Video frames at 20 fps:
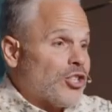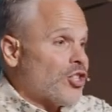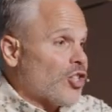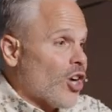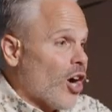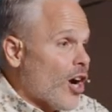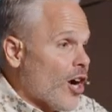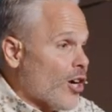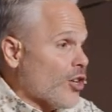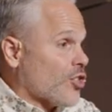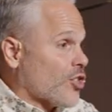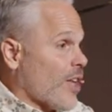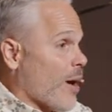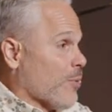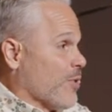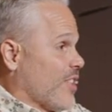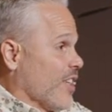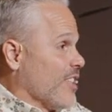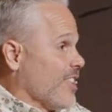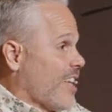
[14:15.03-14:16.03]
church that
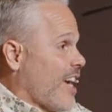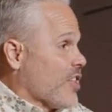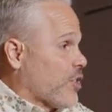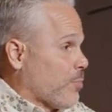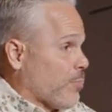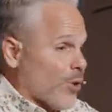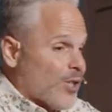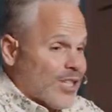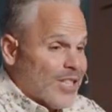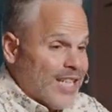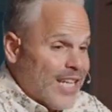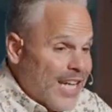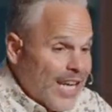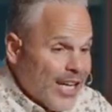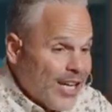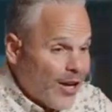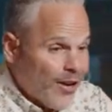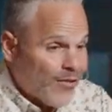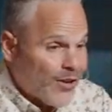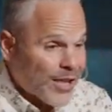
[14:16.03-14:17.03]
was in desperate
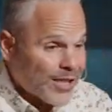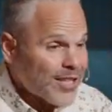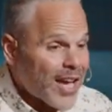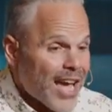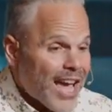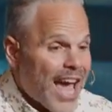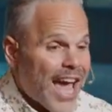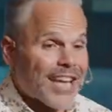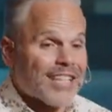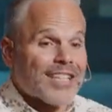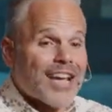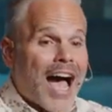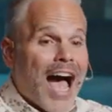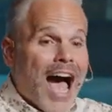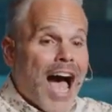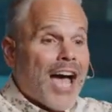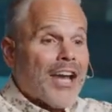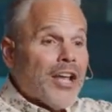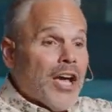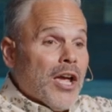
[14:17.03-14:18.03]
need of it. And
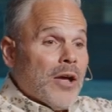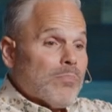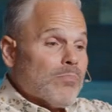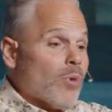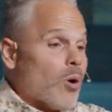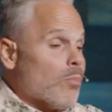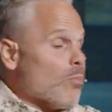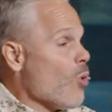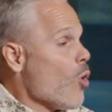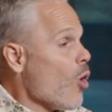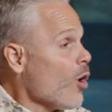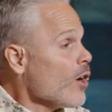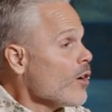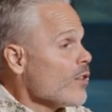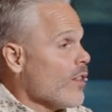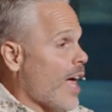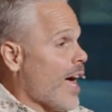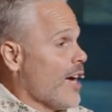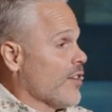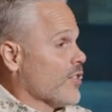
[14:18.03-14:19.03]
God
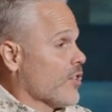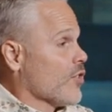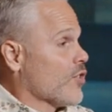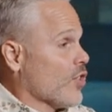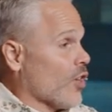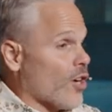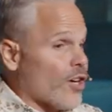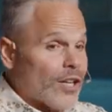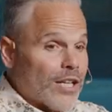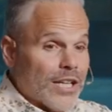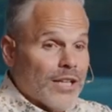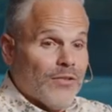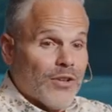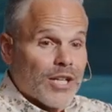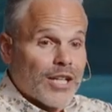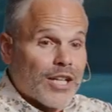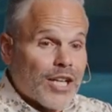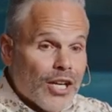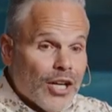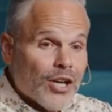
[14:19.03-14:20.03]
memorializes her
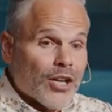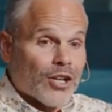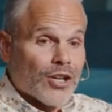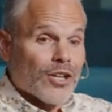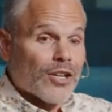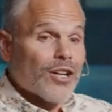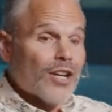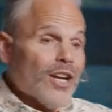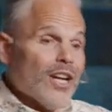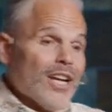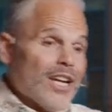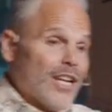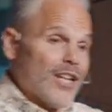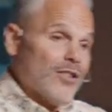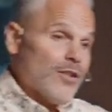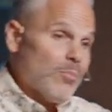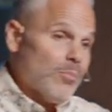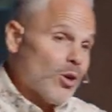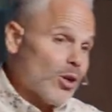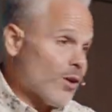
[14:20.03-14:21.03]
even here
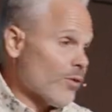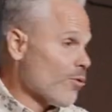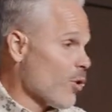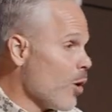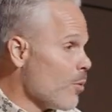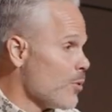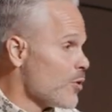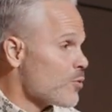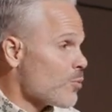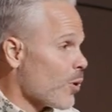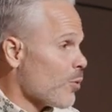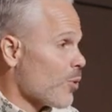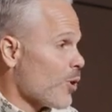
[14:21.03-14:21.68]
in the book of Romans, where